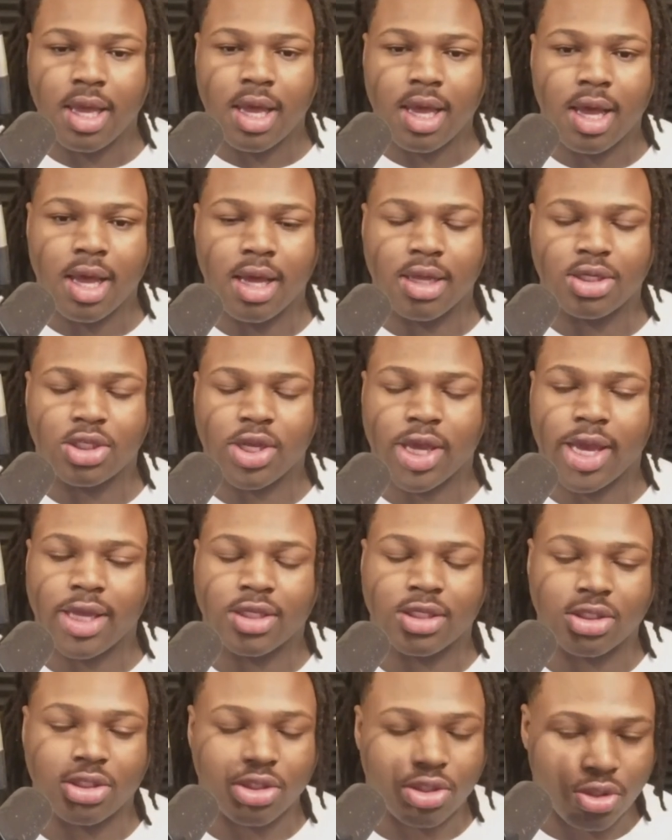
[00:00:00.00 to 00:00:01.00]
uh, changed
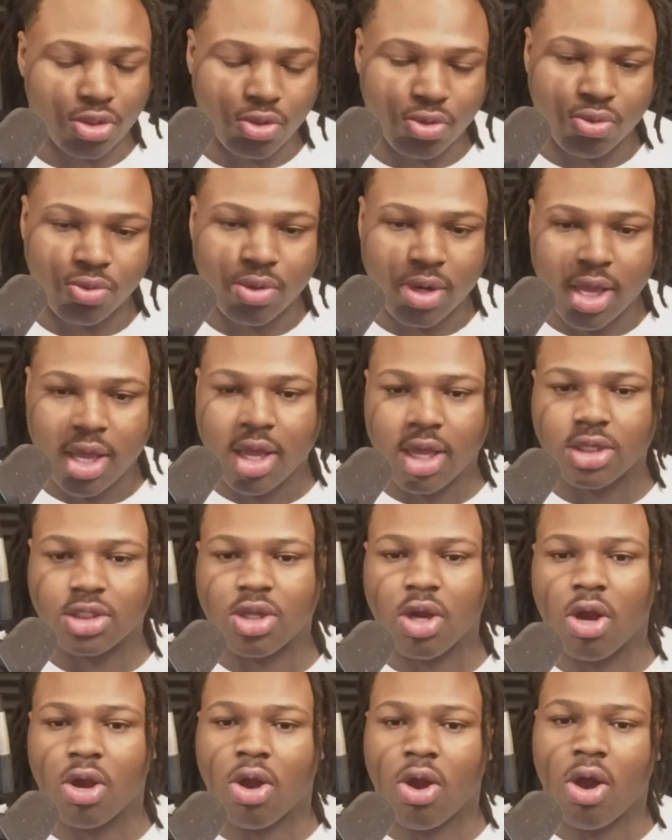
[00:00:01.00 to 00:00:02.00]
his tune and
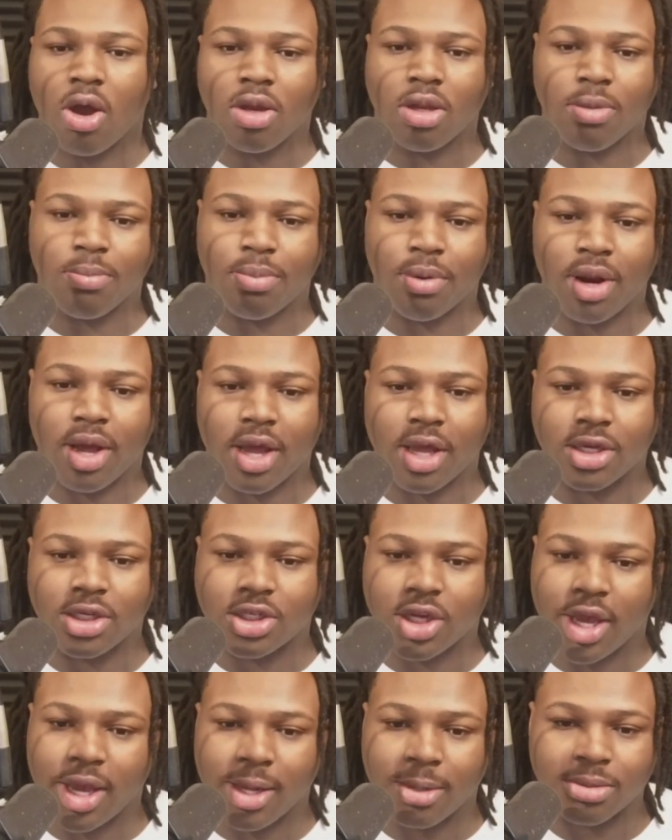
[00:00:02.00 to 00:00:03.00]
start calling LeBron
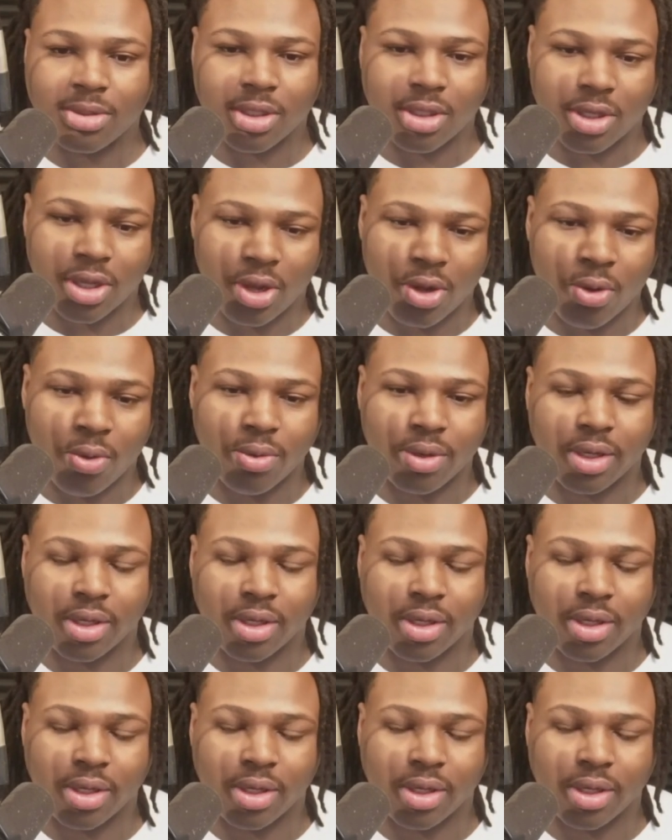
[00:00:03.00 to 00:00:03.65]
James the golden.